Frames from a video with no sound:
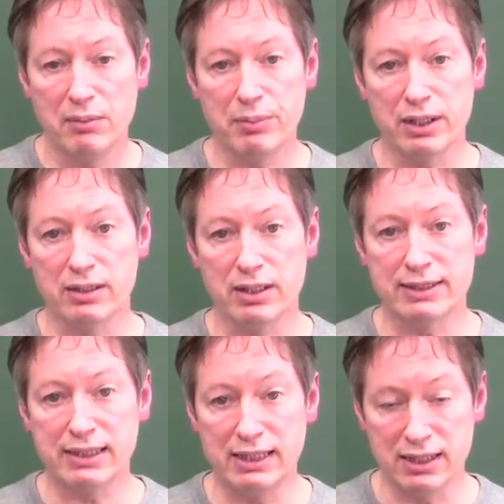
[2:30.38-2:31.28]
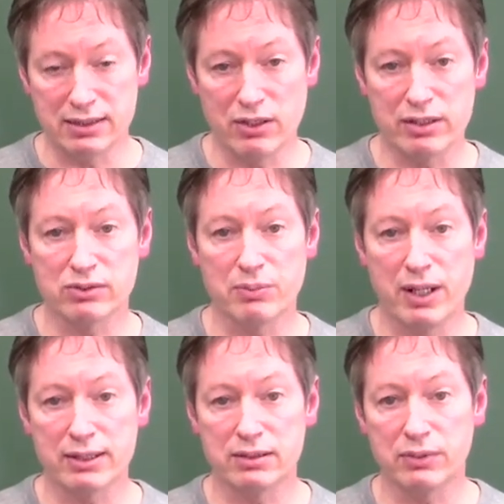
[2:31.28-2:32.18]
but seeing is also
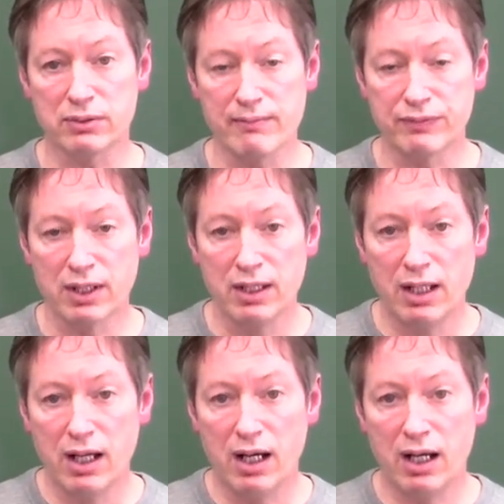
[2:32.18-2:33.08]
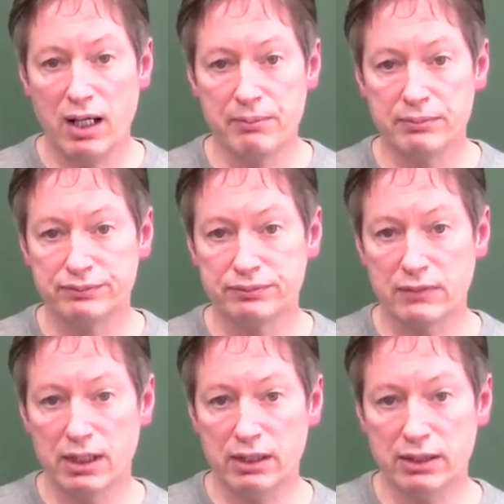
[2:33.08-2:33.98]
possible.
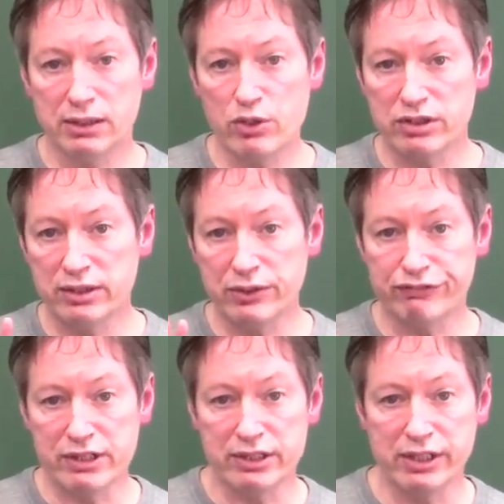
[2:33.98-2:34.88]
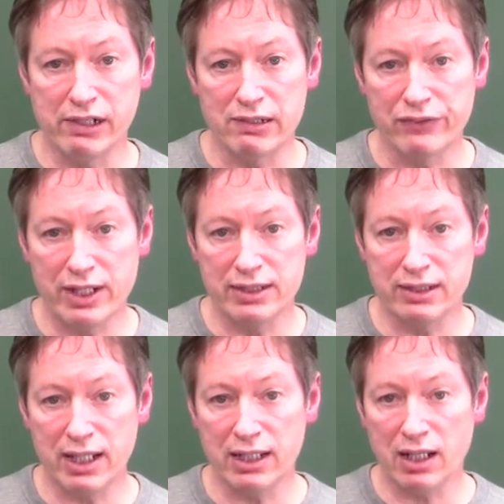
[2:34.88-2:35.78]
Notice a difference here. If I
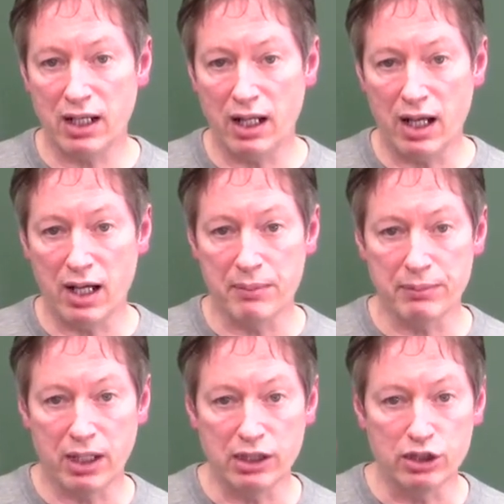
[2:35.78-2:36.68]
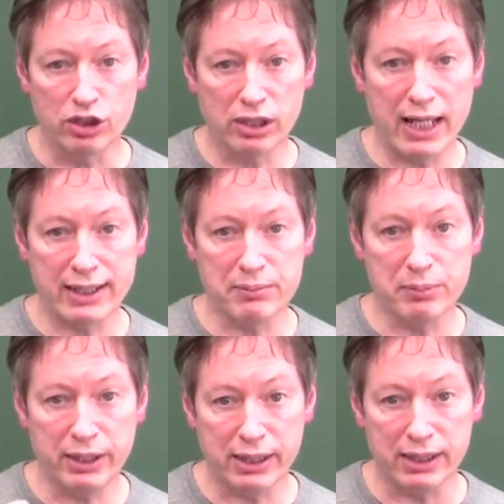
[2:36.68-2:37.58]
say look at
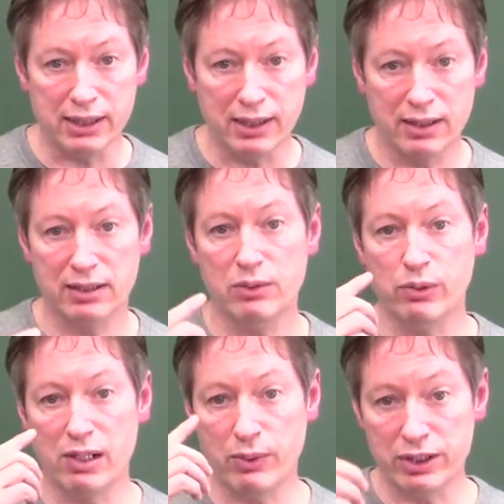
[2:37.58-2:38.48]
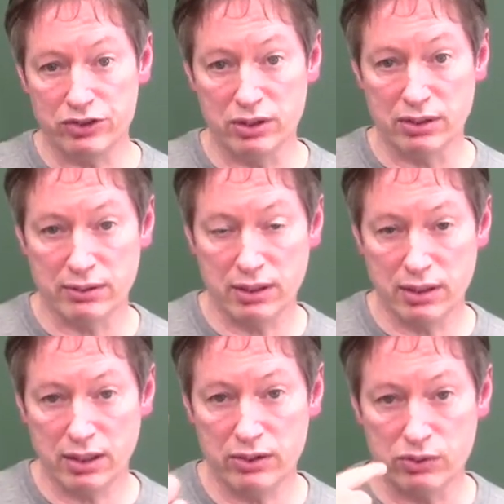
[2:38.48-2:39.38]
me, where I want you
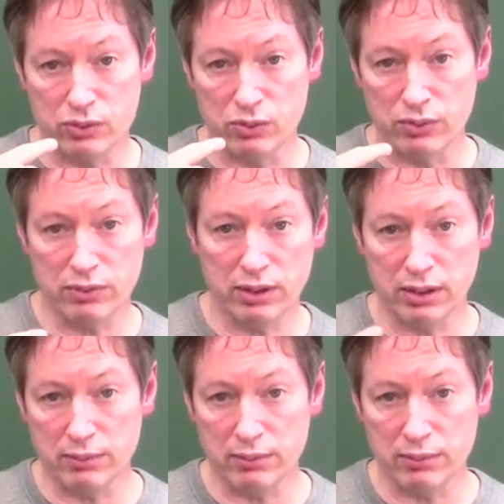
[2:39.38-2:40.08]
to